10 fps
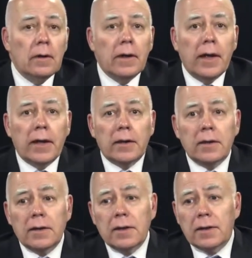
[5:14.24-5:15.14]
and
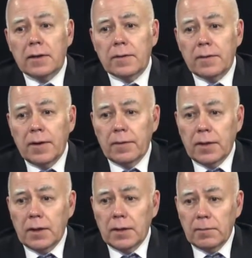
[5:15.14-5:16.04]
and
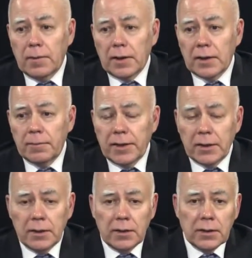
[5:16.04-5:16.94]
then Megan
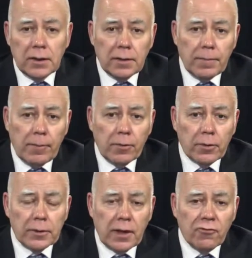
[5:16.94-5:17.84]
Mitton in uh,
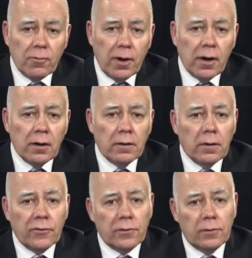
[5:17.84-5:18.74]
Memramcook Tantramar,
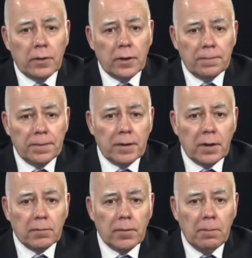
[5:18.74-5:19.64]
also a
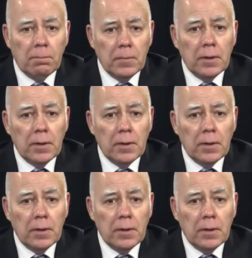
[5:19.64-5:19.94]
young mom.